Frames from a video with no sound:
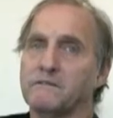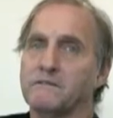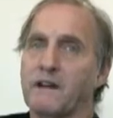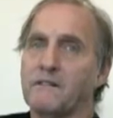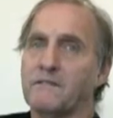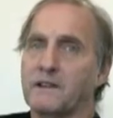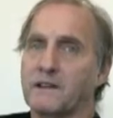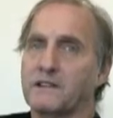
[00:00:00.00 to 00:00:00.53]

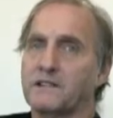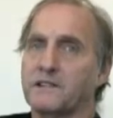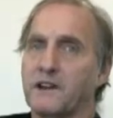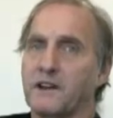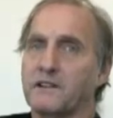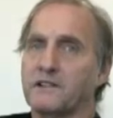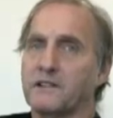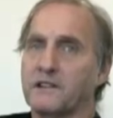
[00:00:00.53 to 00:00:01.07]
My biggest
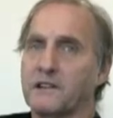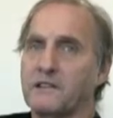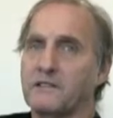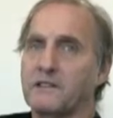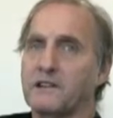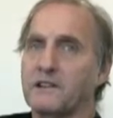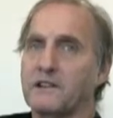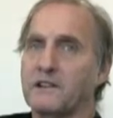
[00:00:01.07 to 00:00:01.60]
challenge in the
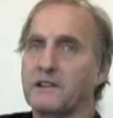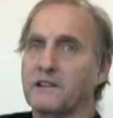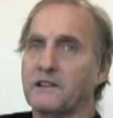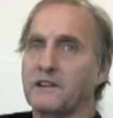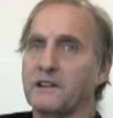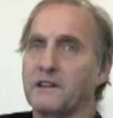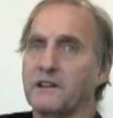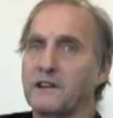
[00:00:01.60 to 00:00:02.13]
community
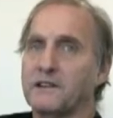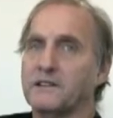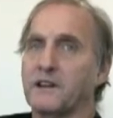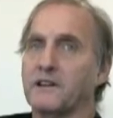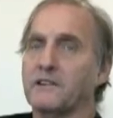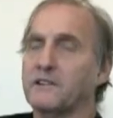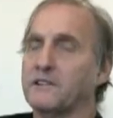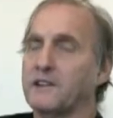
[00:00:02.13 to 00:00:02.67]
is
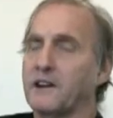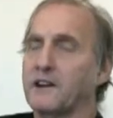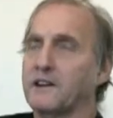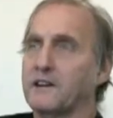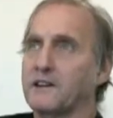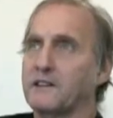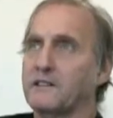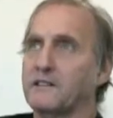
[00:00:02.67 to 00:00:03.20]

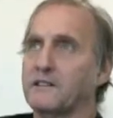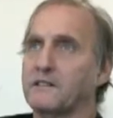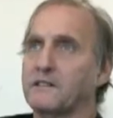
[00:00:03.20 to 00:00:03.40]
understanding